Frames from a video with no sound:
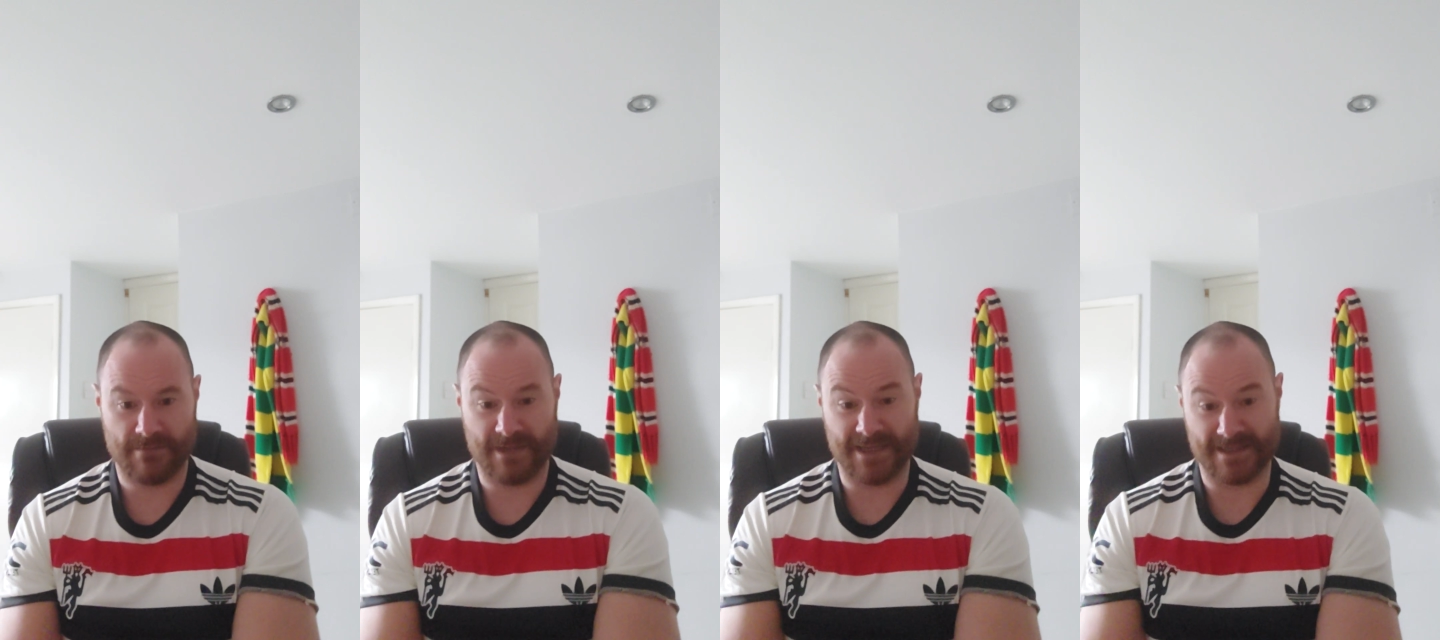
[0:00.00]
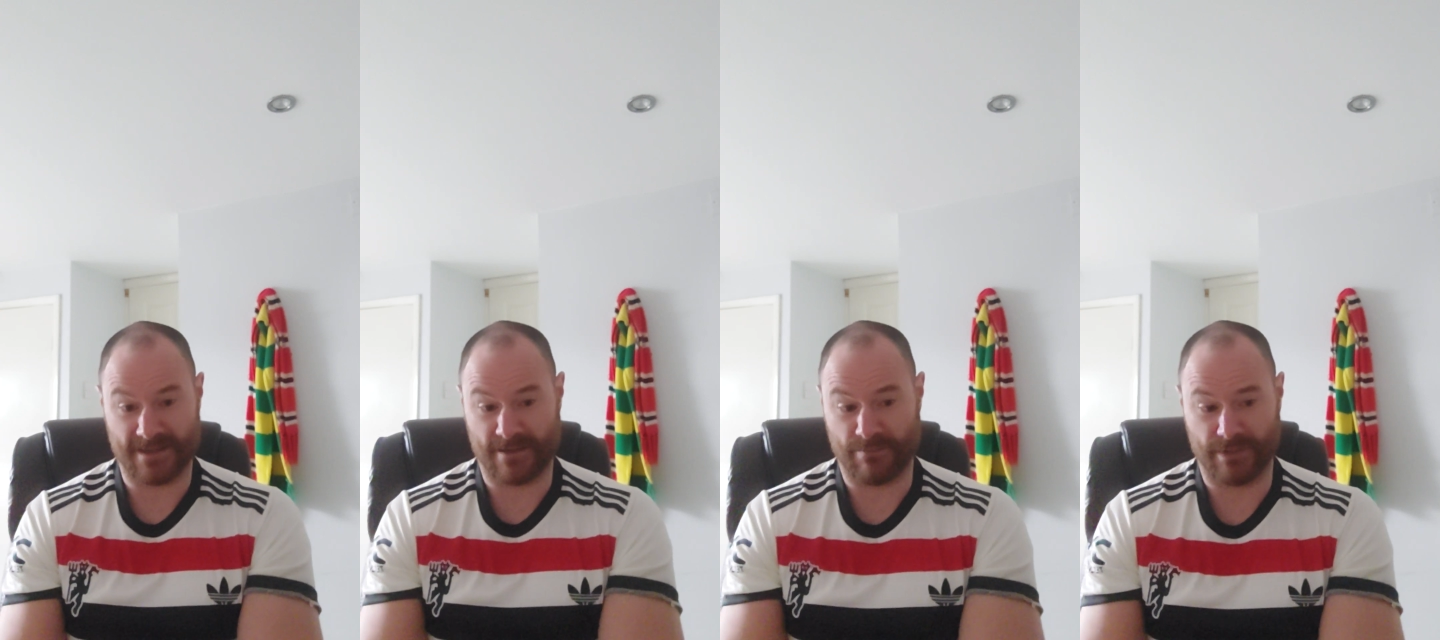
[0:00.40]
He's a
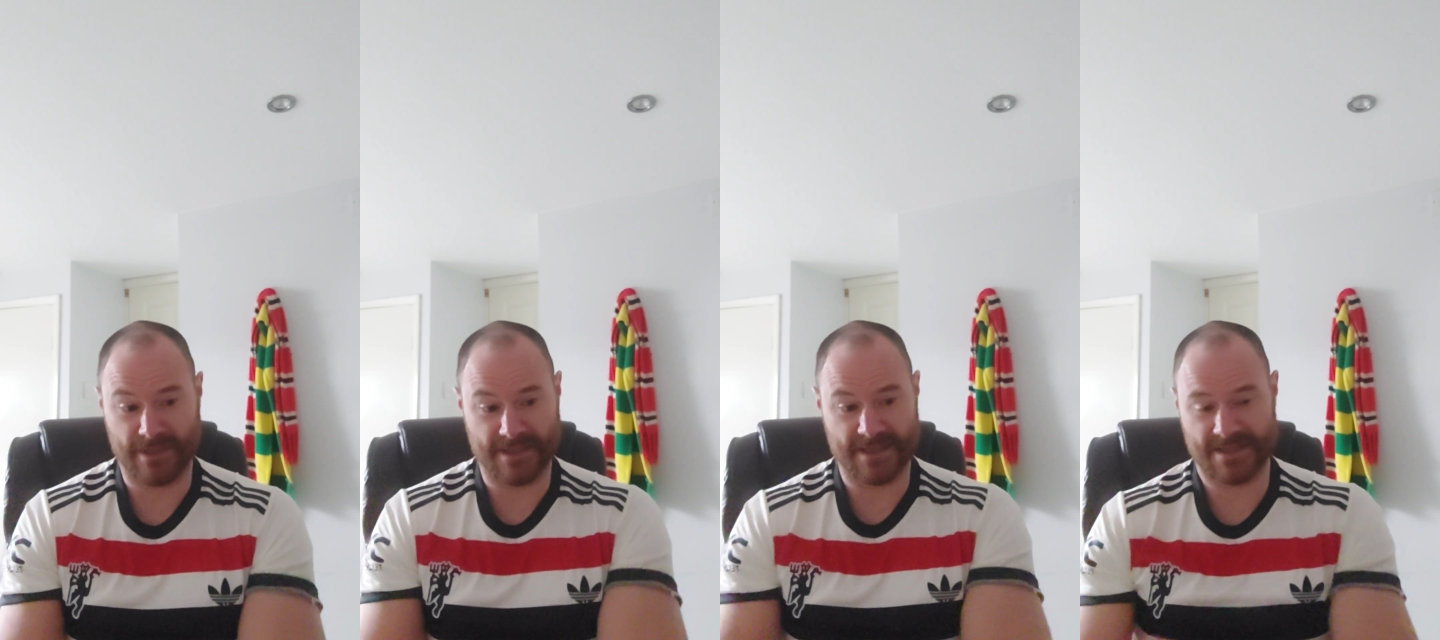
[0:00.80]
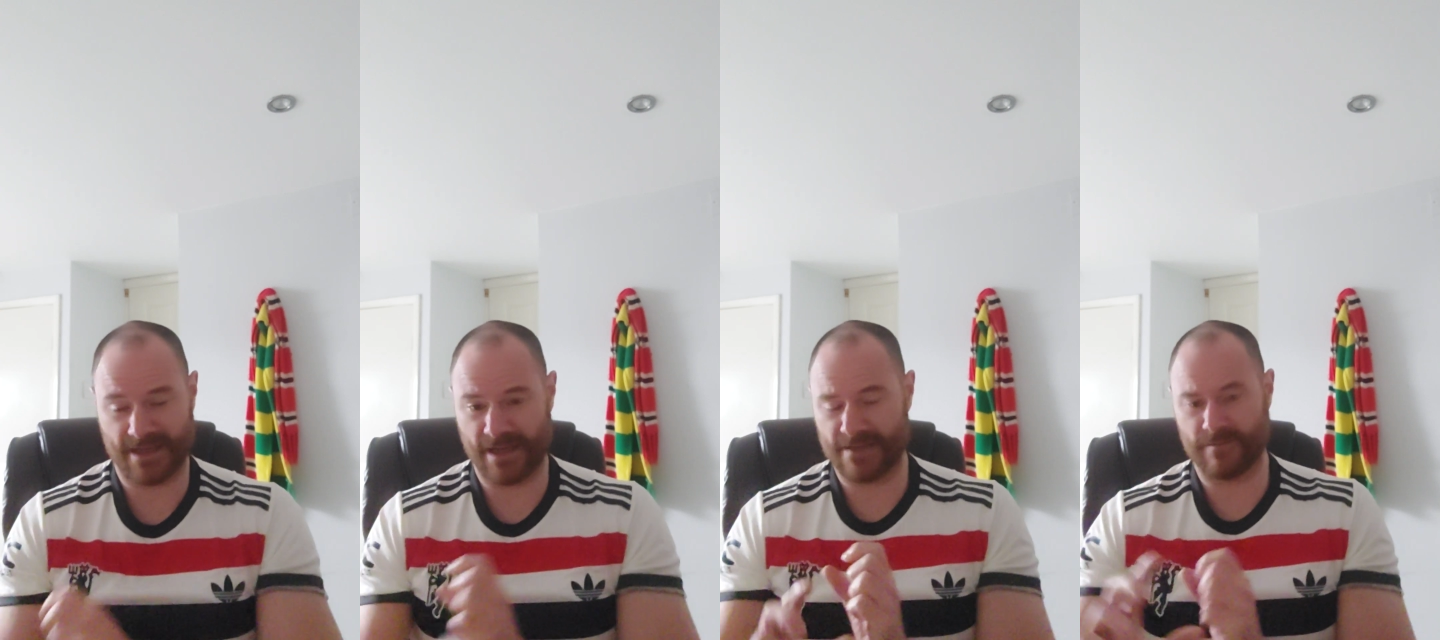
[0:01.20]
complete
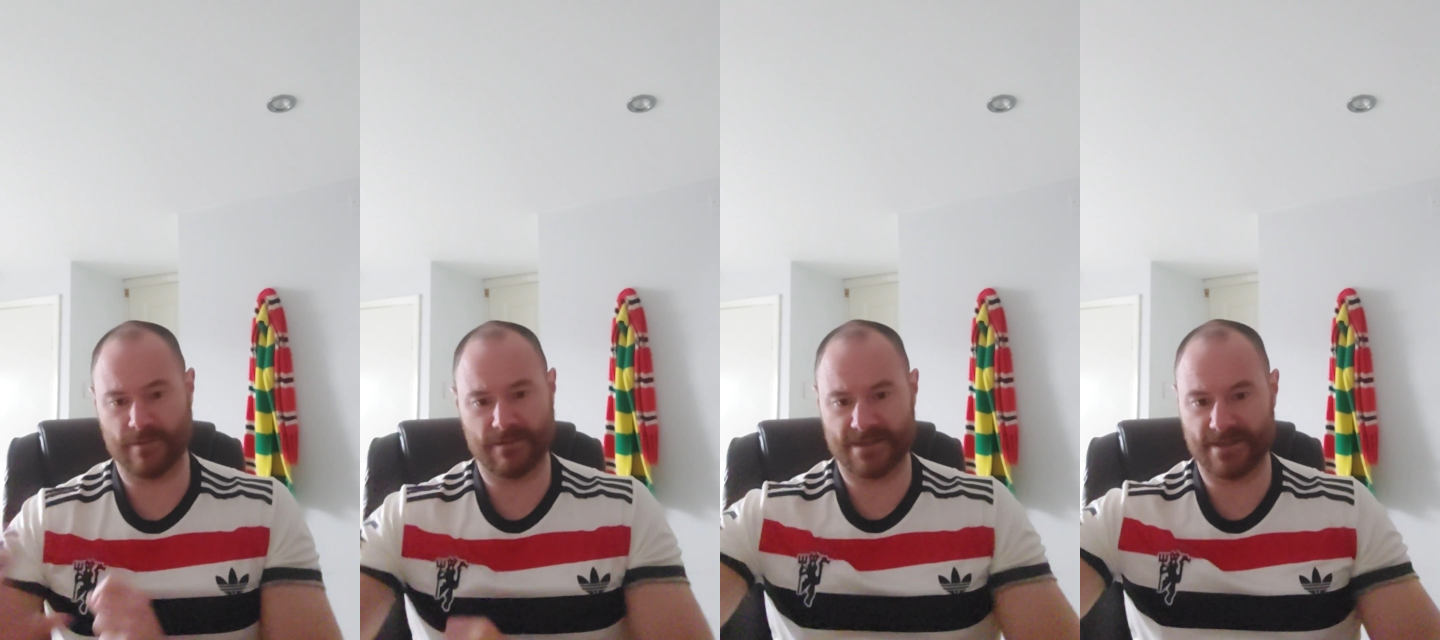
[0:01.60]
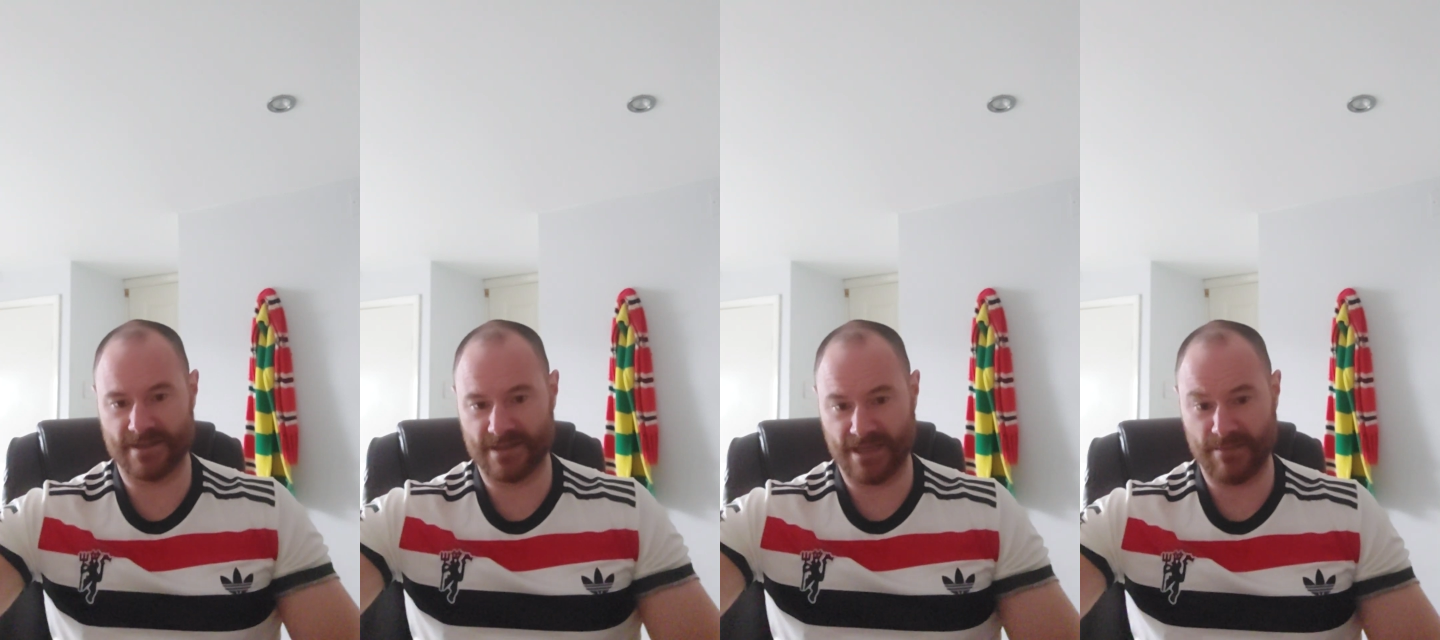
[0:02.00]
disconnect from the rest of the team.